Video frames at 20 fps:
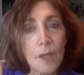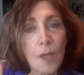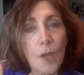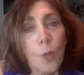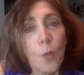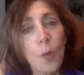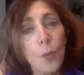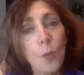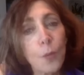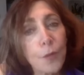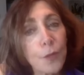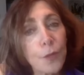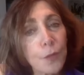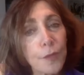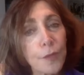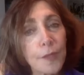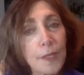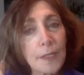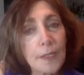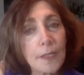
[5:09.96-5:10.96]
What were you
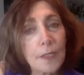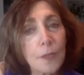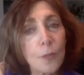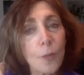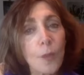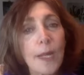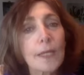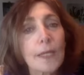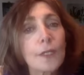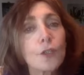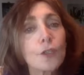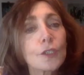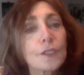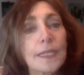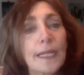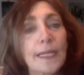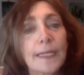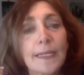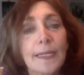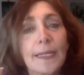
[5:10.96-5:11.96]
thinking when I looked
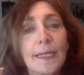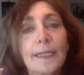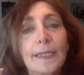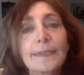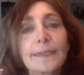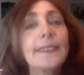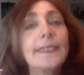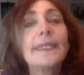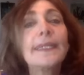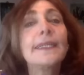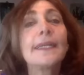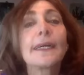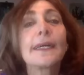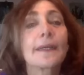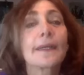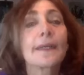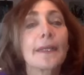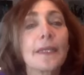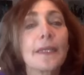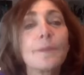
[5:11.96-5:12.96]
like
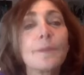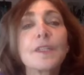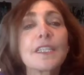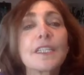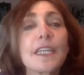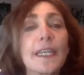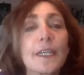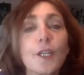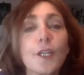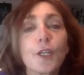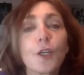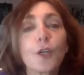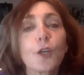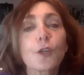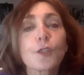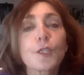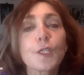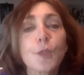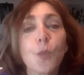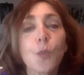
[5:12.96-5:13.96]
Lita imitating
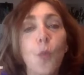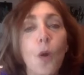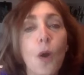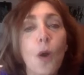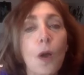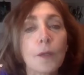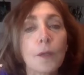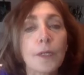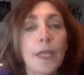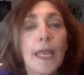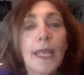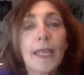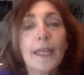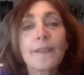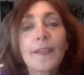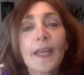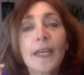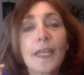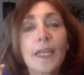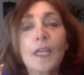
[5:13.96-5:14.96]
her swan
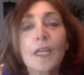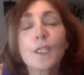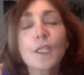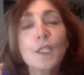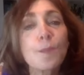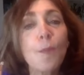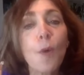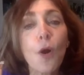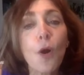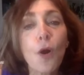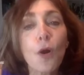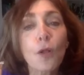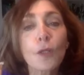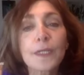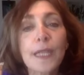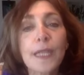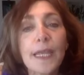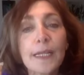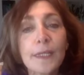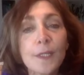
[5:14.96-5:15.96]
in that small
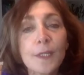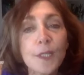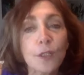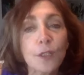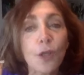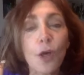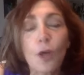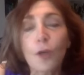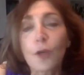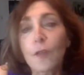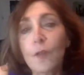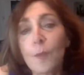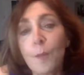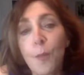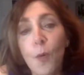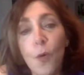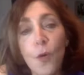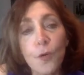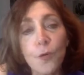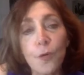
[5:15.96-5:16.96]
nail salon on the
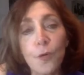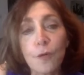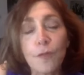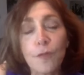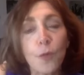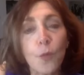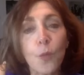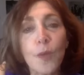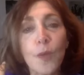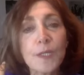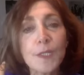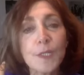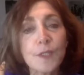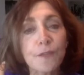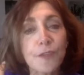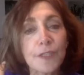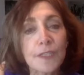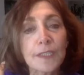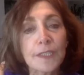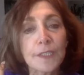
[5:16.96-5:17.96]
border of the West
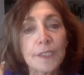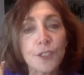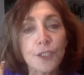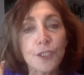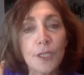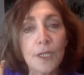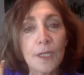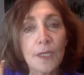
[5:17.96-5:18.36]
Village?